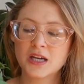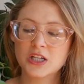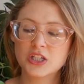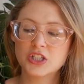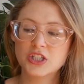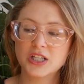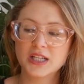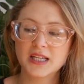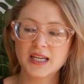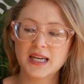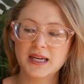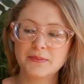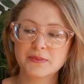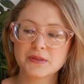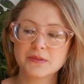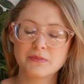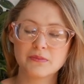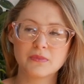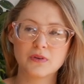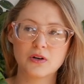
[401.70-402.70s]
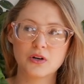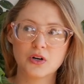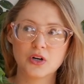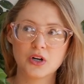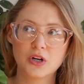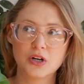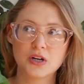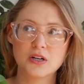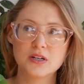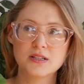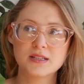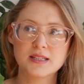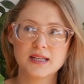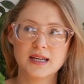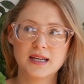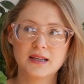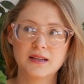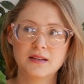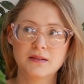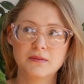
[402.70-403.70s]
She keeps hers
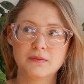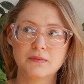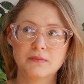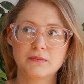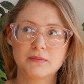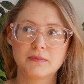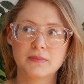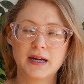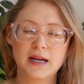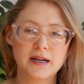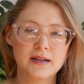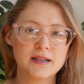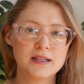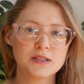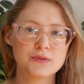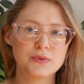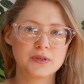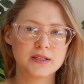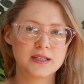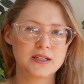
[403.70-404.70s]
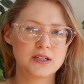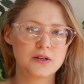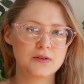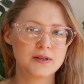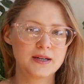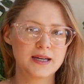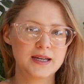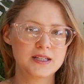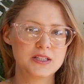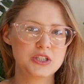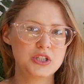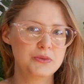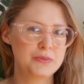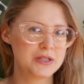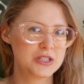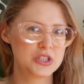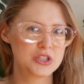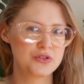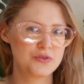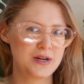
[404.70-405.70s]
in areas where they don't get too
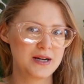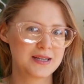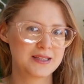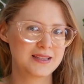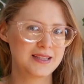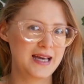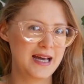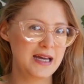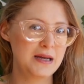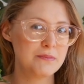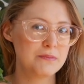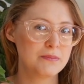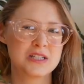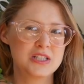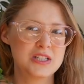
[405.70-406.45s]
much direct light.